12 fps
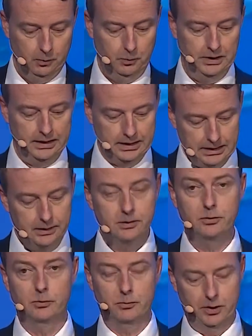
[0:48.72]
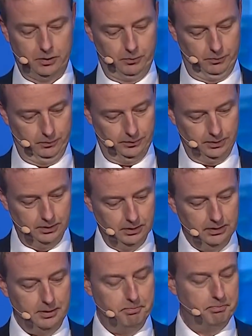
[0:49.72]
we need to recruit
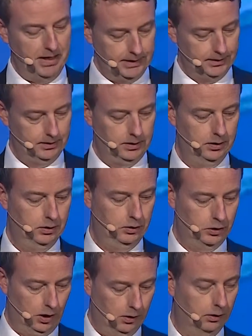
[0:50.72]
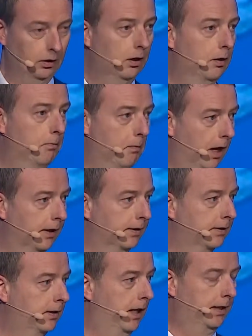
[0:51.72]
the best young
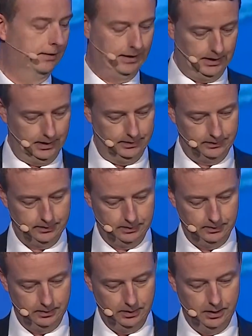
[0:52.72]
minds and talents.